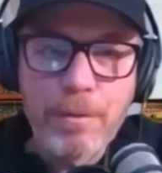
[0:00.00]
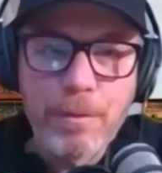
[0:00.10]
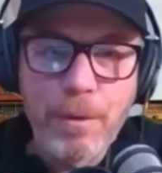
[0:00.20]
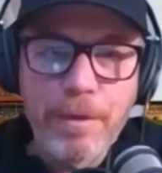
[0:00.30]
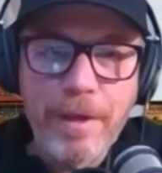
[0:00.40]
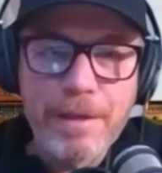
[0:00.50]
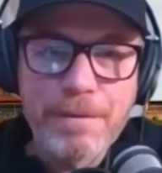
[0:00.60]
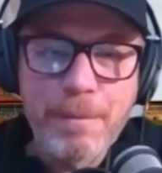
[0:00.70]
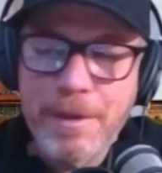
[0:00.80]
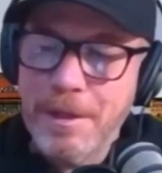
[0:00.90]
Well, thanks for
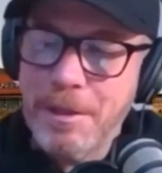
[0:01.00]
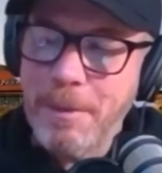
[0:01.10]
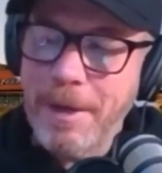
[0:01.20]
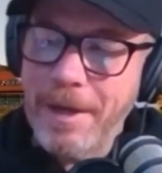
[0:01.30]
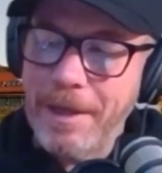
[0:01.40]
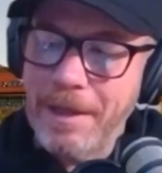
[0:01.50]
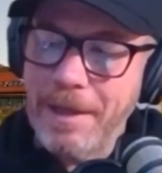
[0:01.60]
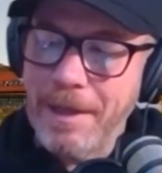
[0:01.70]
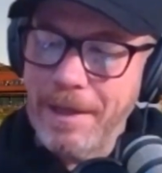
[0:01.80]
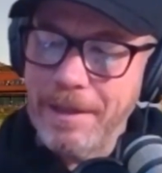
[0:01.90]
participating,
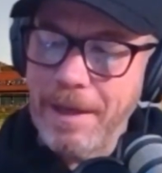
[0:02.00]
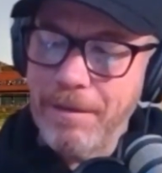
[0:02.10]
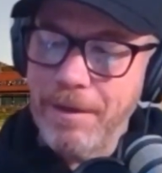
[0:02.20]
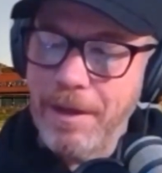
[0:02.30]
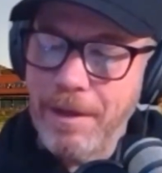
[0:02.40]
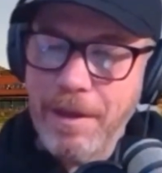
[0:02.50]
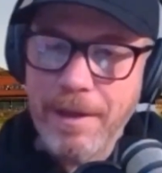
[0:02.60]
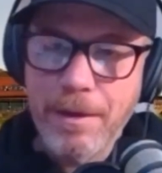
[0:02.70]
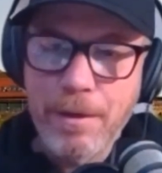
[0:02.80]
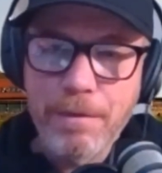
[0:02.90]
David, and
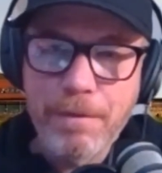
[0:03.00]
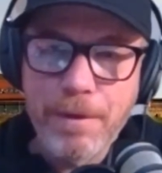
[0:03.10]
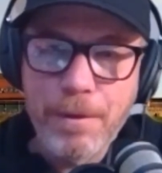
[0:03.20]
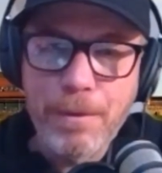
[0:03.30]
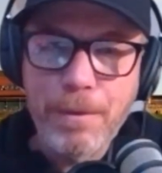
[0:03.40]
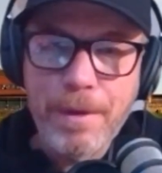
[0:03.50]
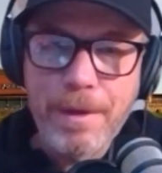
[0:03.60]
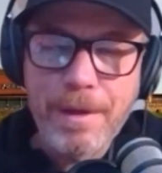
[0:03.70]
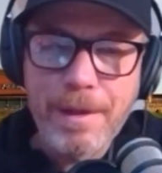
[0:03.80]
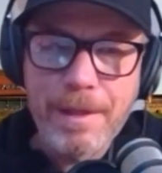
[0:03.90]
thank you for you
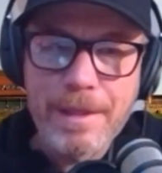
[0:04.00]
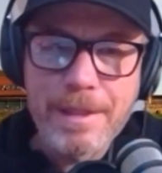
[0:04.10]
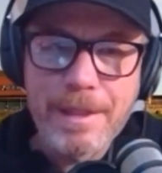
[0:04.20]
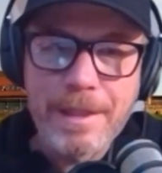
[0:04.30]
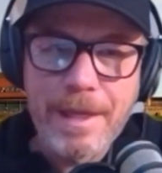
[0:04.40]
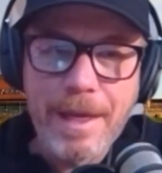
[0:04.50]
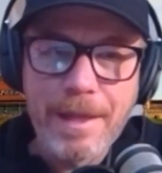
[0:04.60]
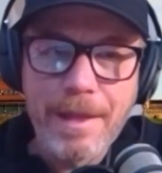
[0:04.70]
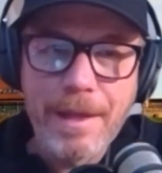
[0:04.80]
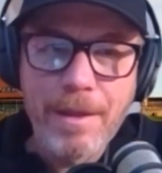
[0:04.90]
listening out
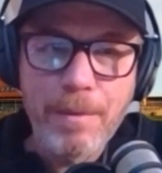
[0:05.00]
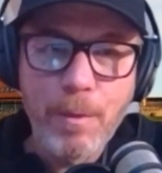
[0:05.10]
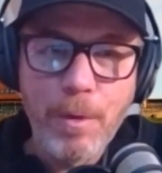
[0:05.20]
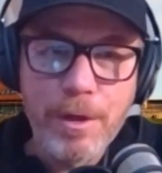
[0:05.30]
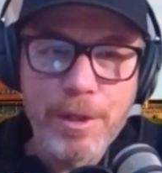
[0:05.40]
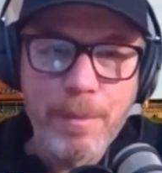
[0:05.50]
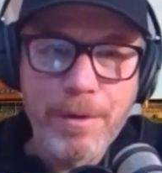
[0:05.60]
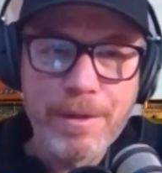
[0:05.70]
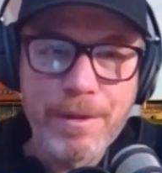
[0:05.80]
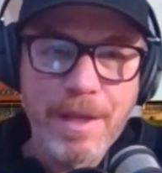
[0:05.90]
there that you want to jump
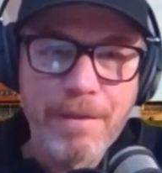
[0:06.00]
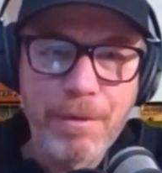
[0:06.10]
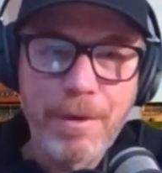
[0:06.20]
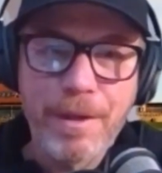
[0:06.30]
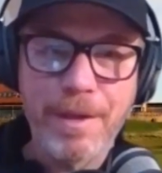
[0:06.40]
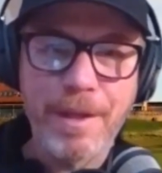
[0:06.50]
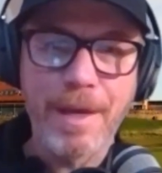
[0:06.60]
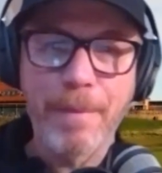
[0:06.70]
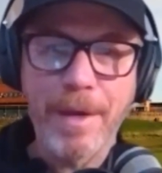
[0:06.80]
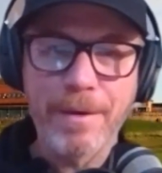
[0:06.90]
across and have a look at the
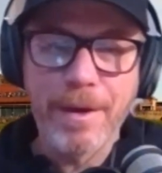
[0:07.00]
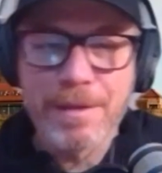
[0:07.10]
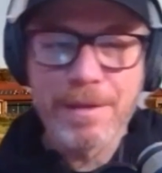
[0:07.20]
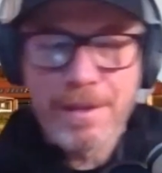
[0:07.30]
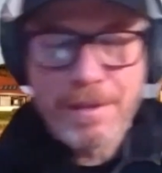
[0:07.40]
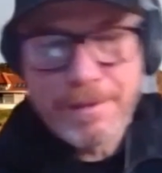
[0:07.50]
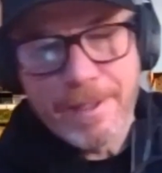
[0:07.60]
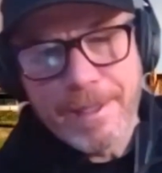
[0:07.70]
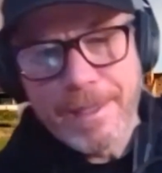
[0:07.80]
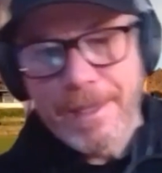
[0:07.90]
backgrounds.
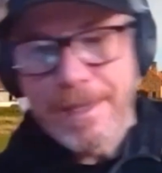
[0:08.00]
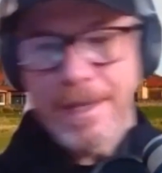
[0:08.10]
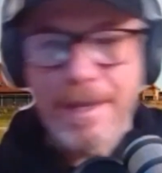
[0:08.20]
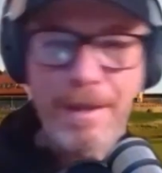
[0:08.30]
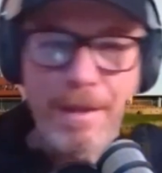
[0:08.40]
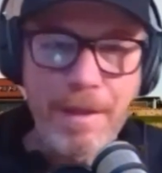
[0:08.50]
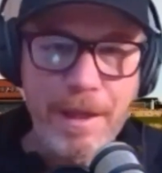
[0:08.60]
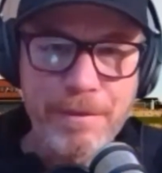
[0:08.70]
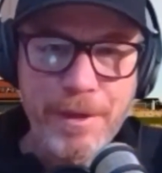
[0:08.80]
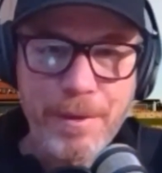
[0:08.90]

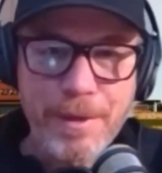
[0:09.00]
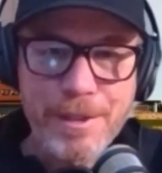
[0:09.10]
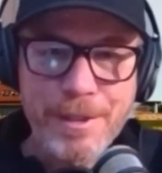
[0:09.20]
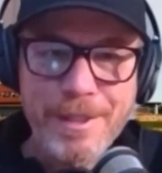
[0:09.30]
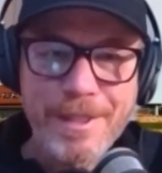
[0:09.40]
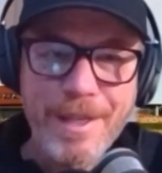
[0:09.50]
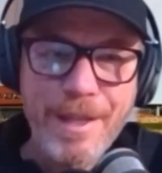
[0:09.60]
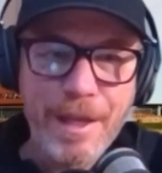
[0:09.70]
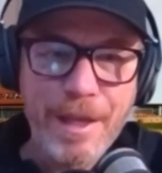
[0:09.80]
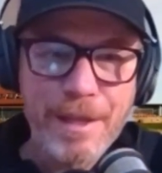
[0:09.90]
Thanks for your questions.
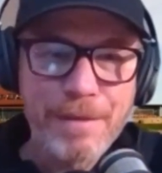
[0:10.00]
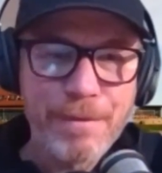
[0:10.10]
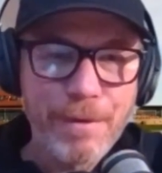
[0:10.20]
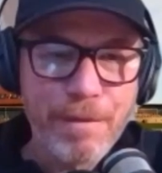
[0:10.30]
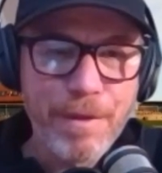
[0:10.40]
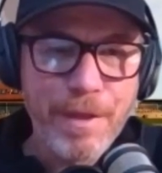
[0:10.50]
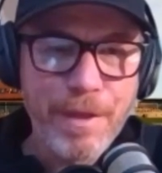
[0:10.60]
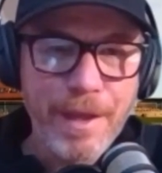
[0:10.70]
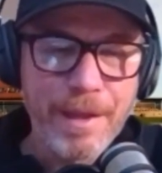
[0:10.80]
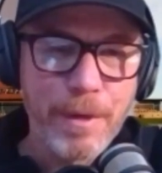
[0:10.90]
Thanks for
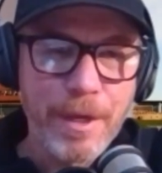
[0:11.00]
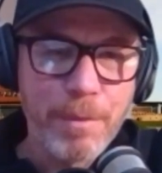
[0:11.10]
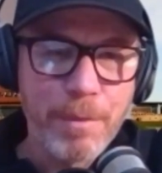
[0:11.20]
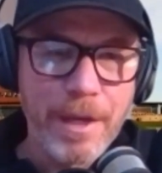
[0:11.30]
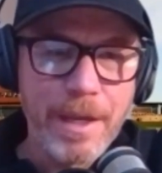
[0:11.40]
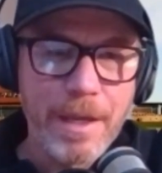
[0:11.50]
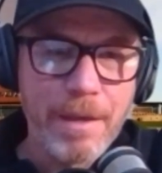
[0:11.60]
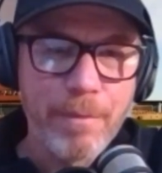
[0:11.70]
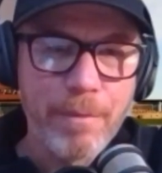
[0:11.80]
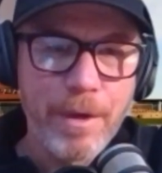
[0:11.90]
everything this week, Blakey.
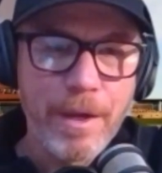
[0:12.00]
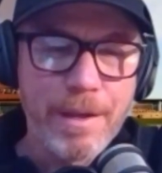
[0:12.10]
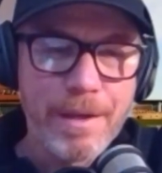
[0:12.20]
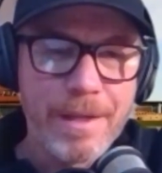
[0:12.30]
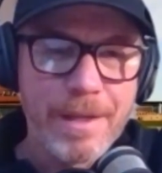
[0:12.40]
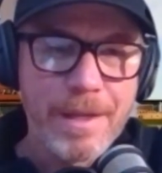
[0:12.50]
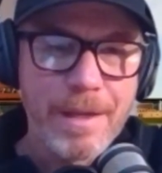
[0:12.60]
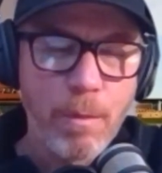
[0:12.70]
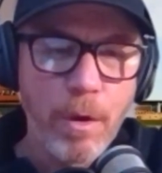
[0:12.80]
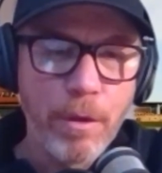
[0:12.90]
You've been
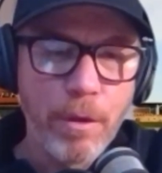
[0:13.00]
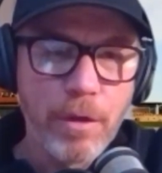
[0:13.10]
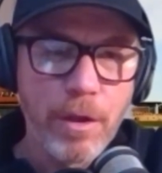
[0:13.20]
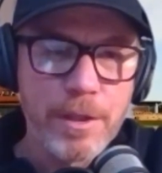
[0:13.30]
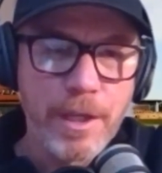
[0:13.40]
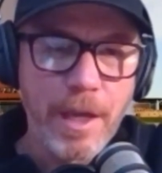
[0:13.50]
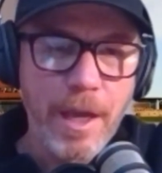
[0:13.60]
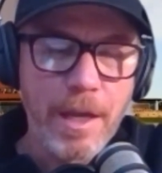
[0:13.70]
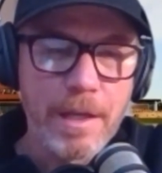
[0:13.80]
a wealth of knowledge again.